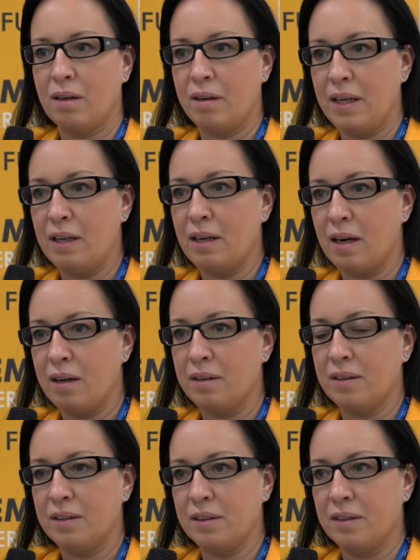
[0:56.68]
in
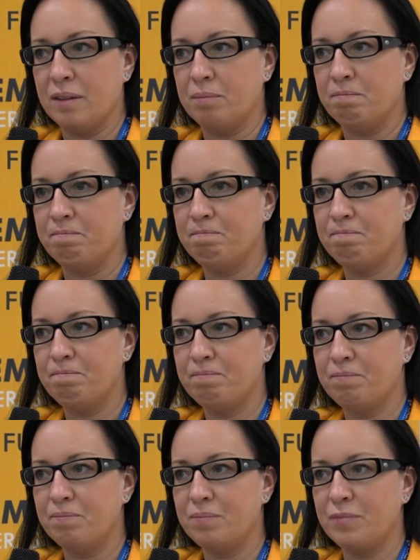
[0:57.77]
are
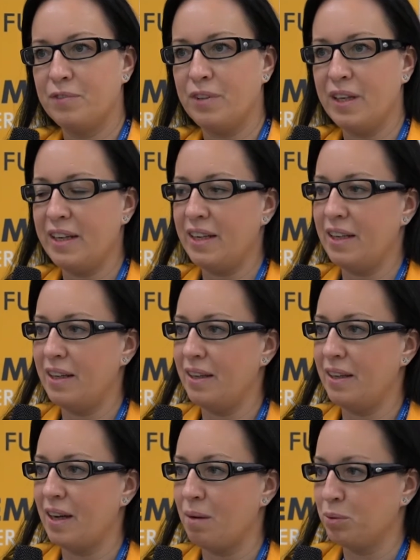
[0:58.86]

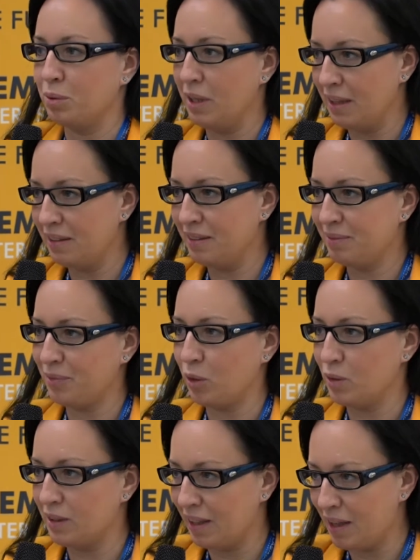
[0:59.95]
very up to date
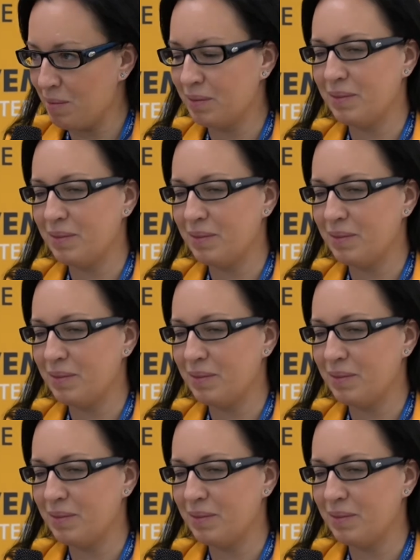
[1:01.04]
all the time.